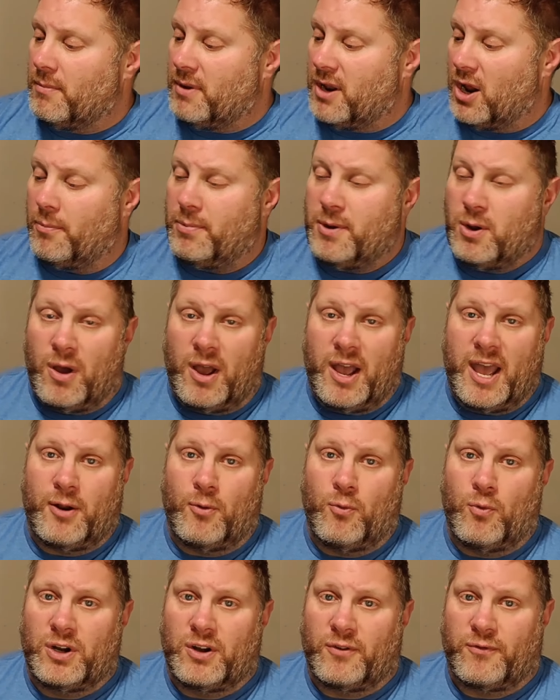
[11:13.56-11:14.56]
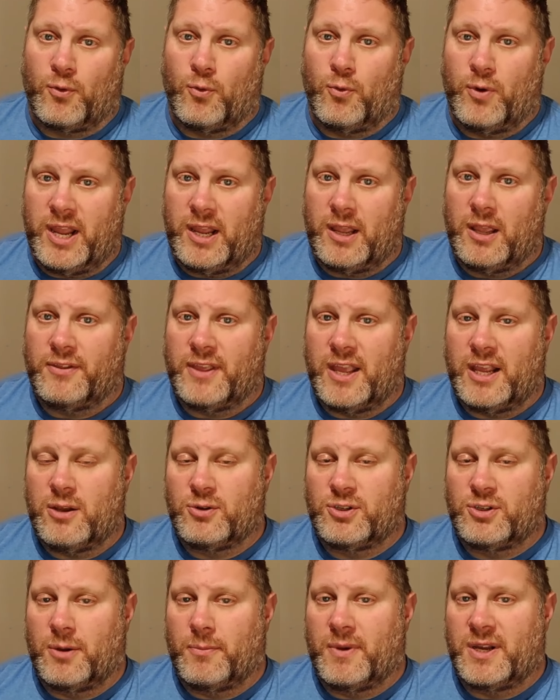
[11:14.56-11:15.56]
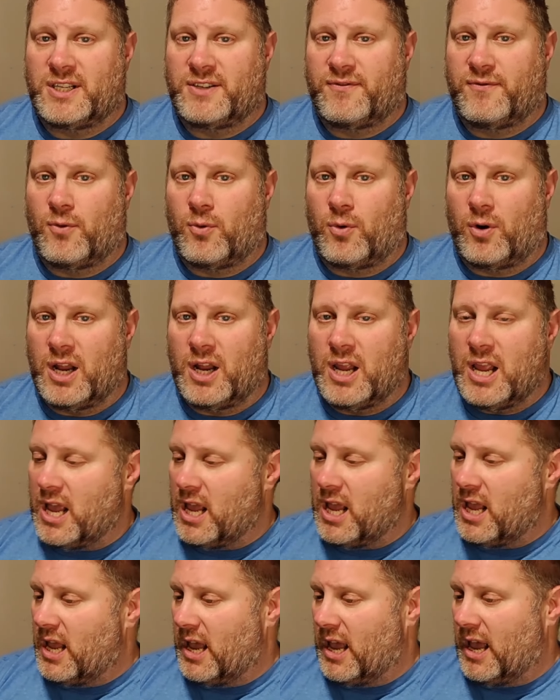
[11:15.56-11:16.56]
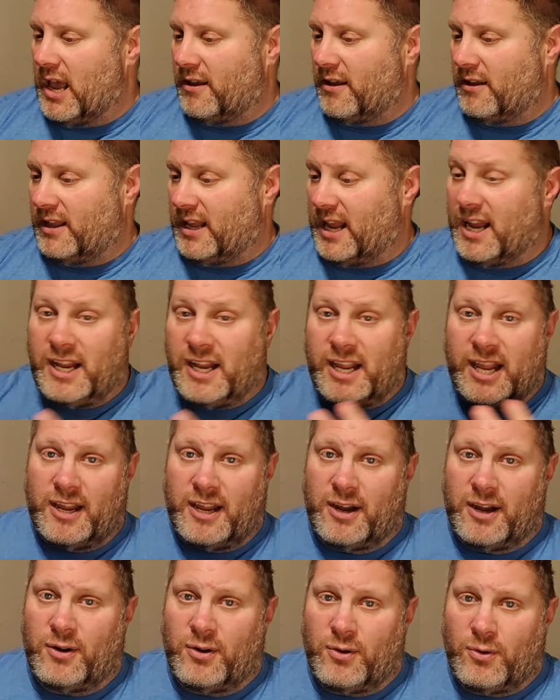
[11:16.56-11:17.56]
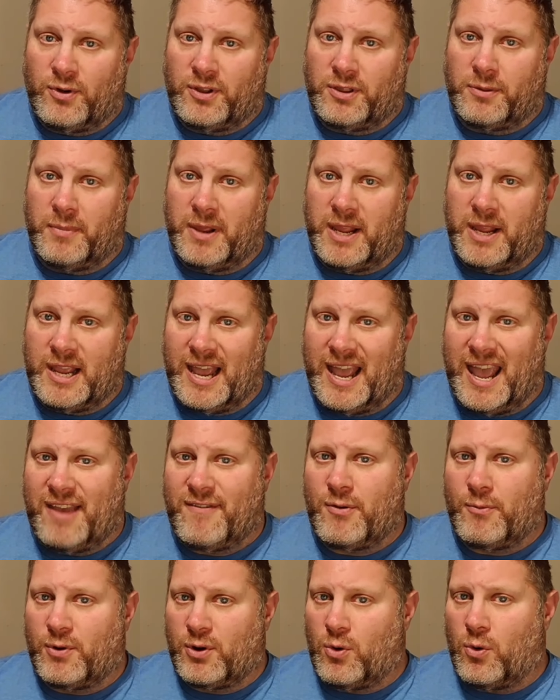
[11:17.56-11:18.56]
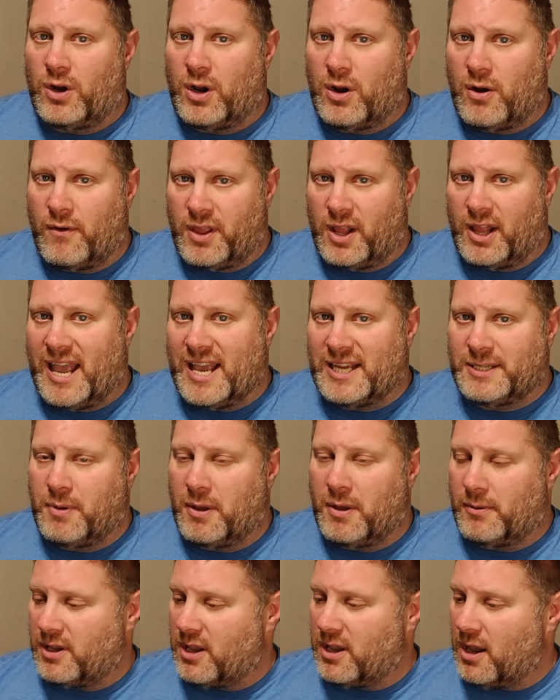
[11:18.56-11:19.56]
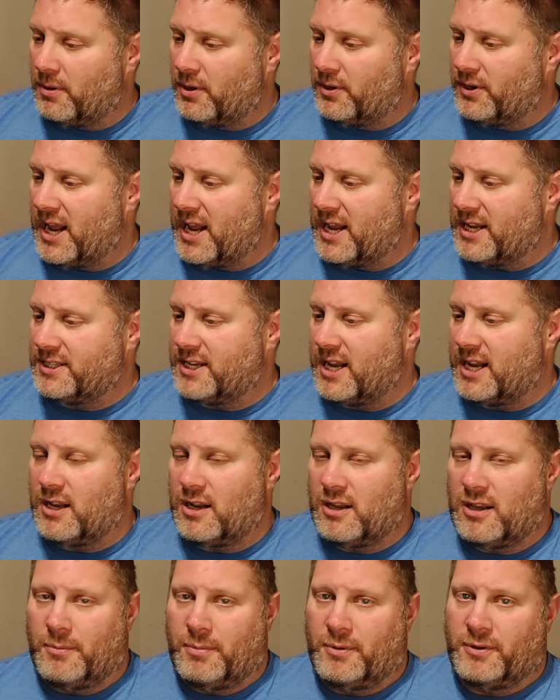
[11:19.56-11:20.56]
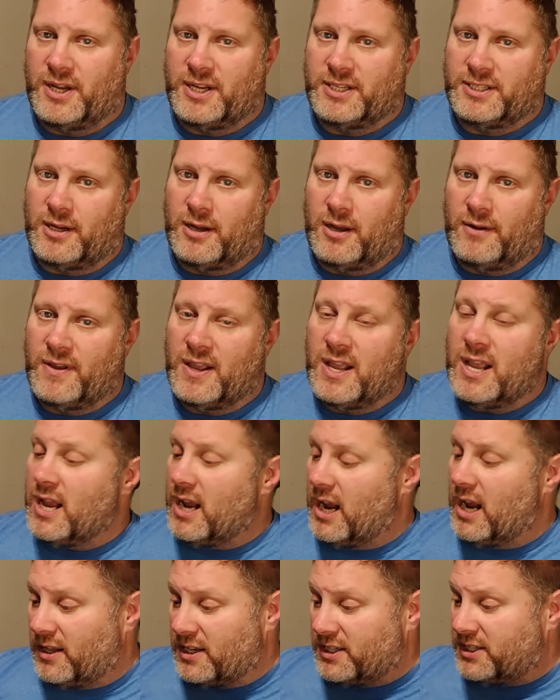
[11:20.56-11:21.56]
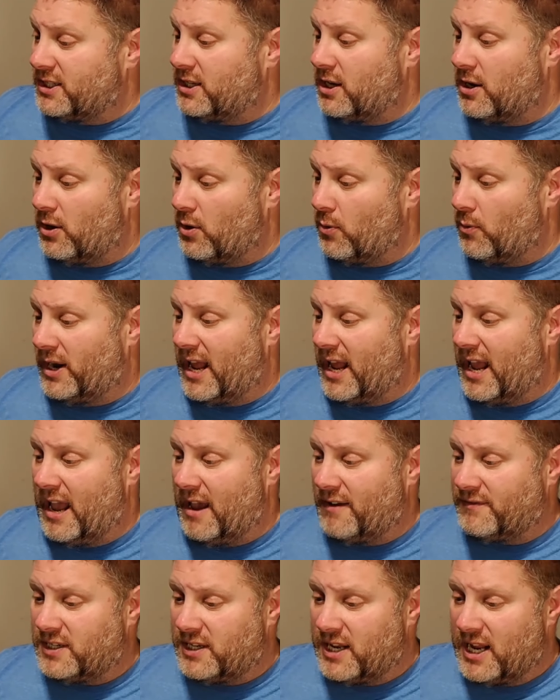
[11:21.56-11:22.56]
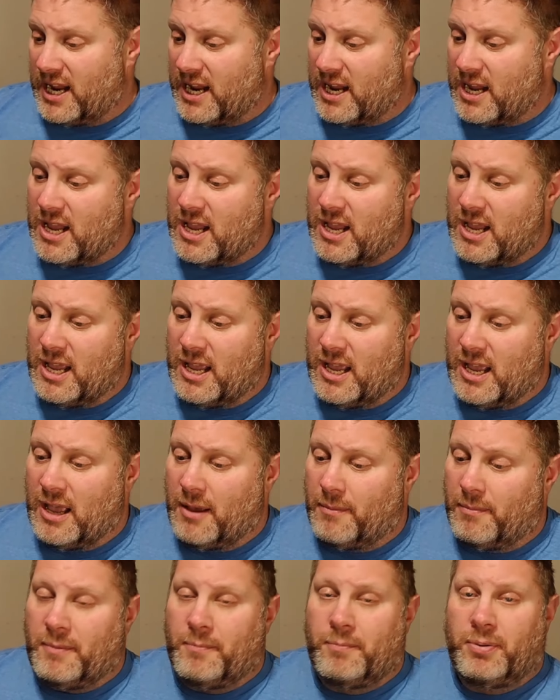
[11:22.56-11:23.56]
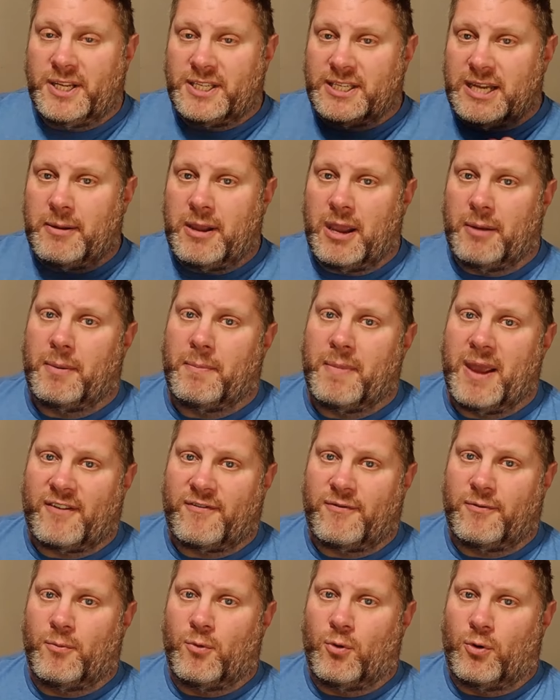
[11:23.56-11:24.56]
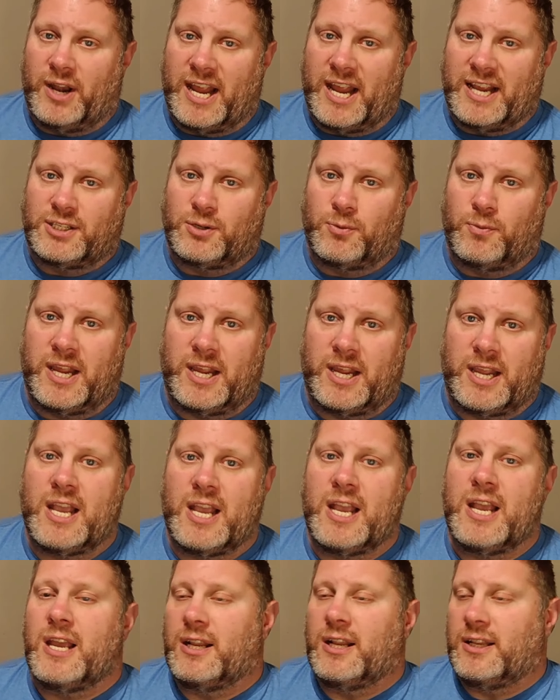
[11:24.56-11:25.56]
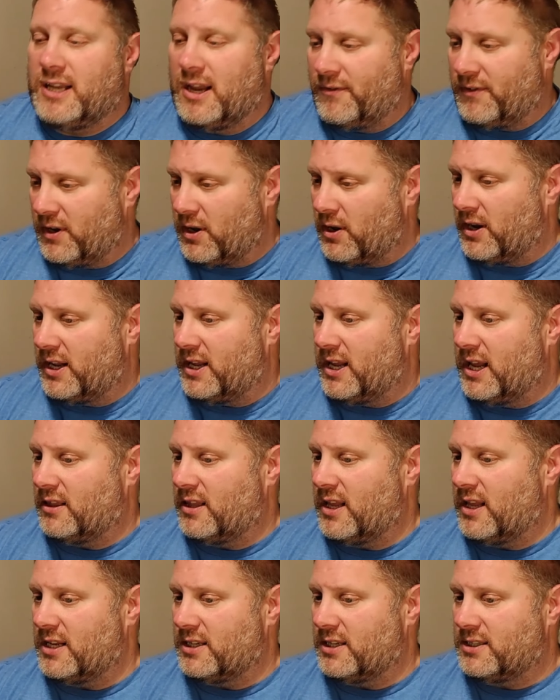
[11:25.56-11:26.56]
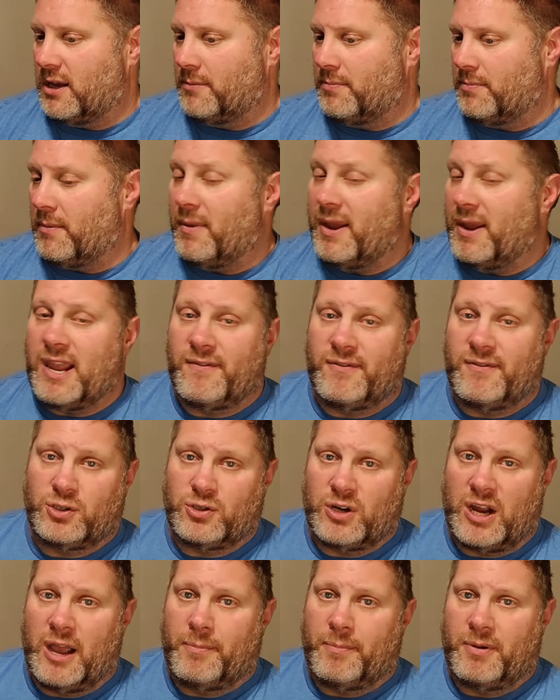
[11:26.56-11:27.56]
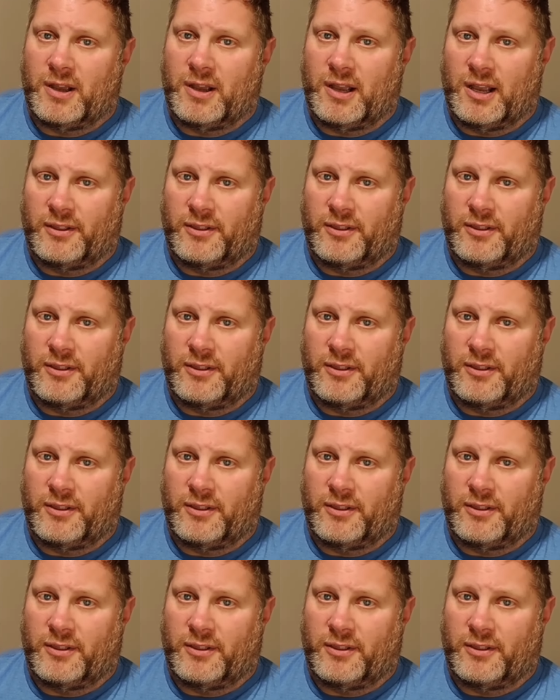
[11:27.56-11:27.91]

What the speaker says: But I hope you all had a wonderful week. Thank you so much for ending it here with me. I haven't recorded over the last couple of days, taking a couple of days off. And this is the only one I have today. But please keep coming back for more next week. Definitely going to kick things up. I may even drop